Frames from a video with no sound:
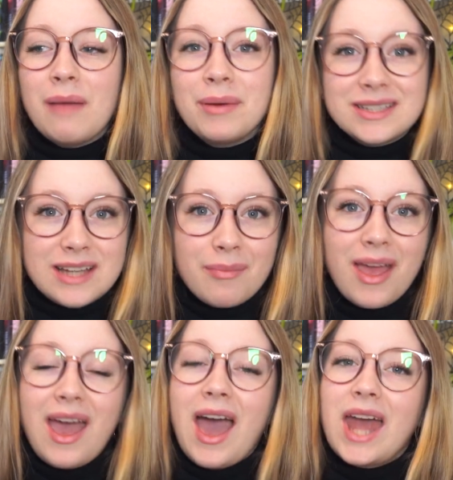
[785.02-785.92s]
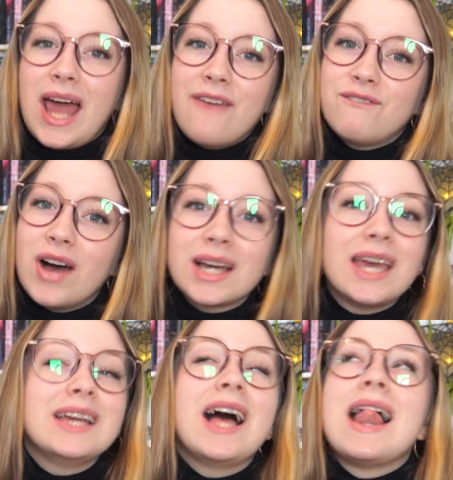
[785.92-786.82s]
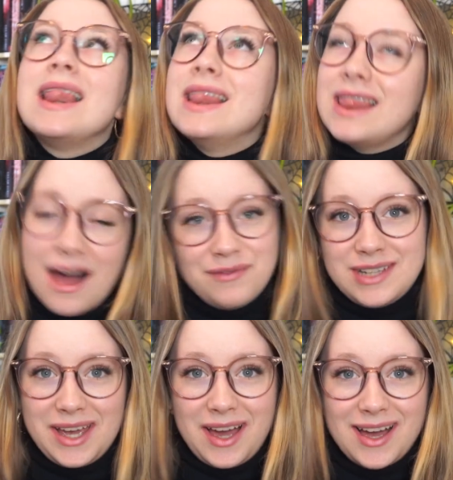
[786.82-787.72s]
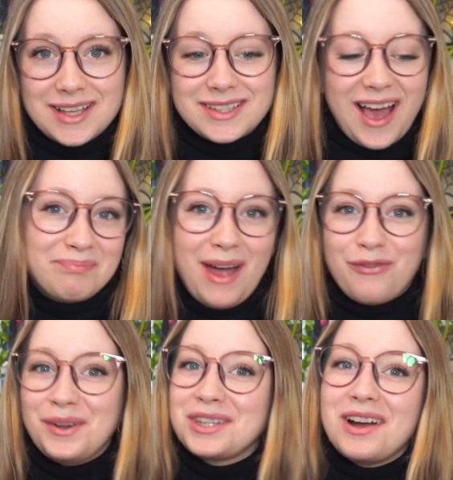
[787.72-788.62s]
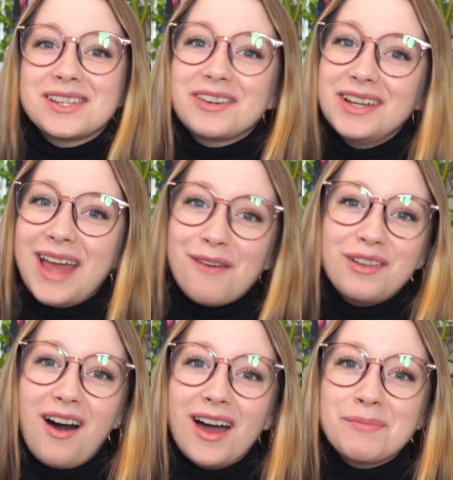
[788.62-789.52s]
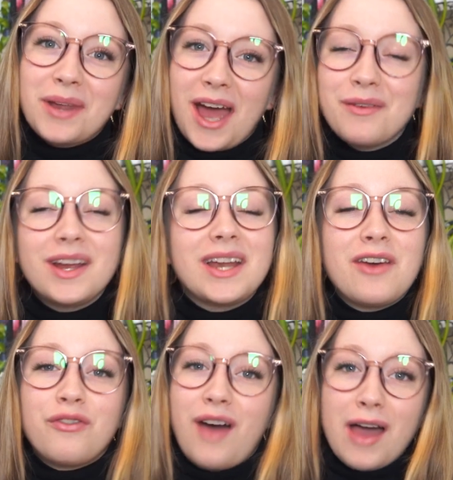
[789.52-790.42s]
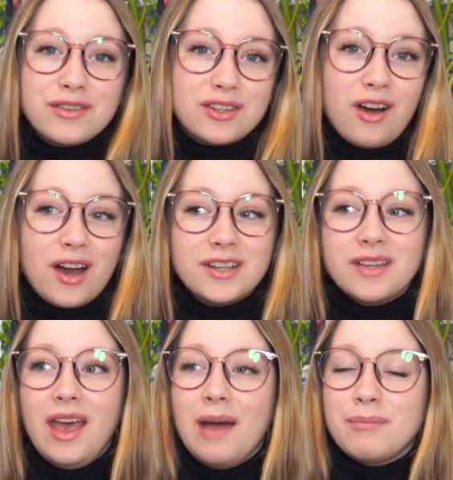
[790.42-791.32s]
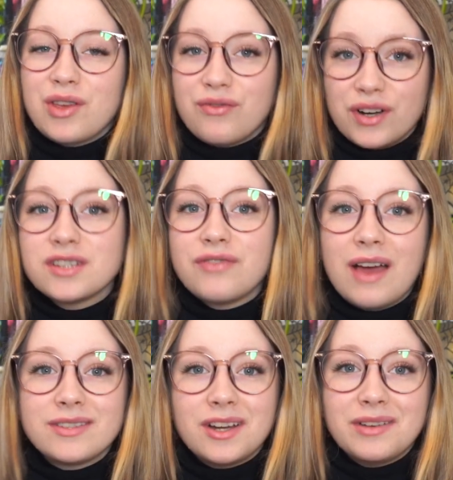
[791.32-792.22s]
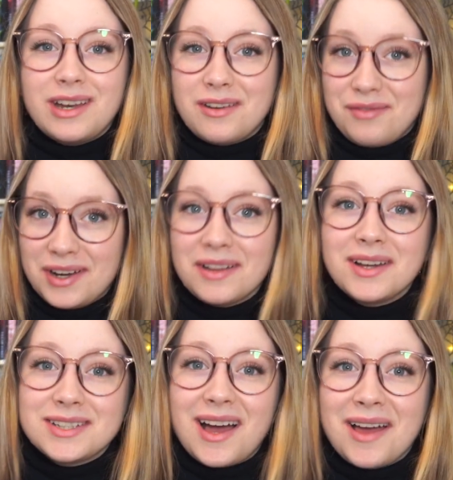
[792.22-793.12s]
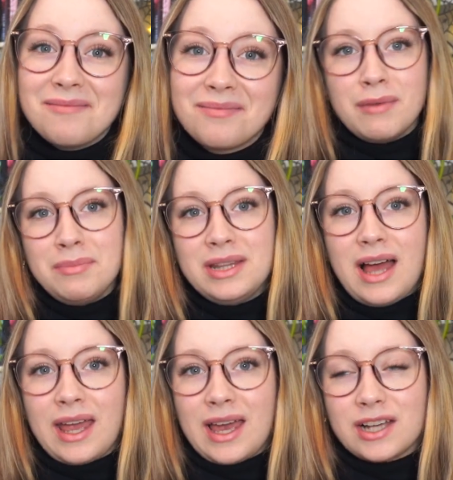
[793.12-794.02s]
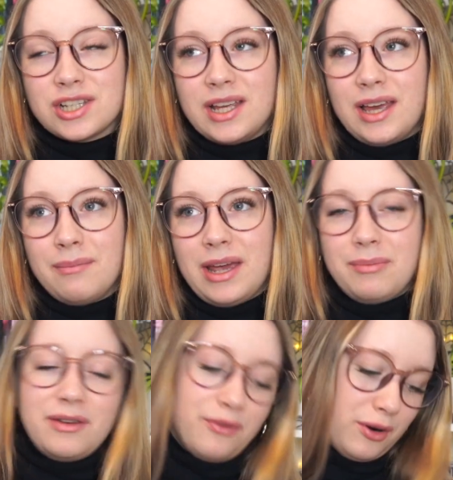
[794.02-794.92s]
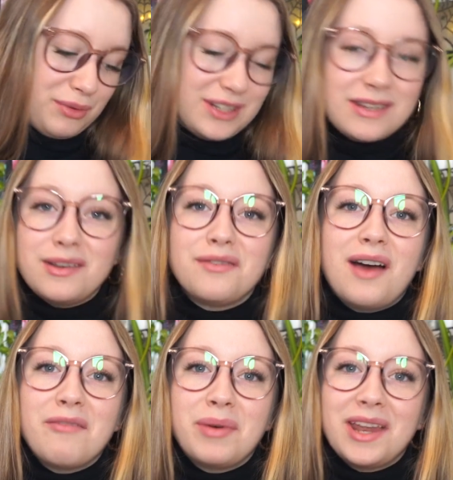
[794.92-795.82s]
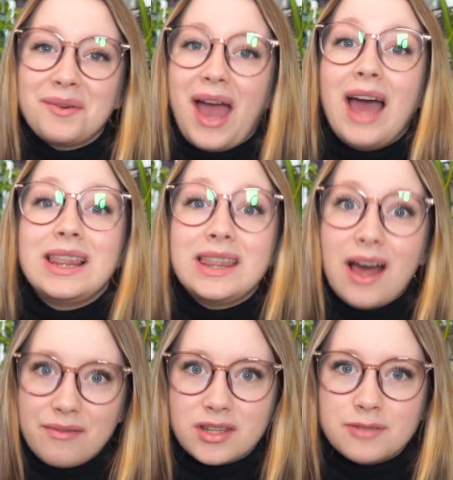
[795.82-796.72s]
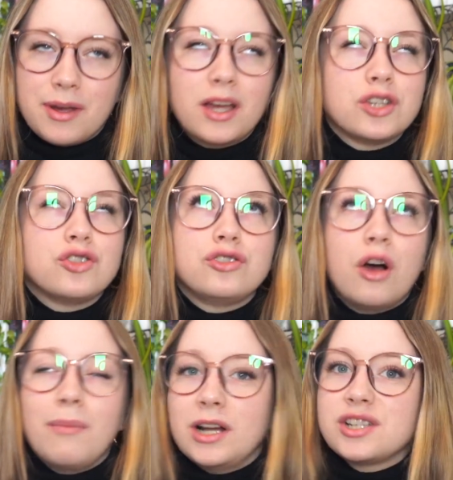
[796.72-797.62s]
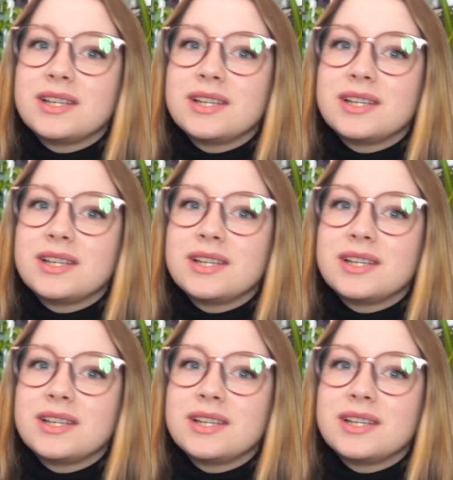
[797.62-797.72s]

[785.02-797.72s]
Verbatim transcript: I picked it up and I fucking loved it, guys. My full thoughts are in that vlog, but I rated it five stars. My first five star read in a very long time. I might be lying, actually. It might have been 4.75, but anyway, I loved this book so much.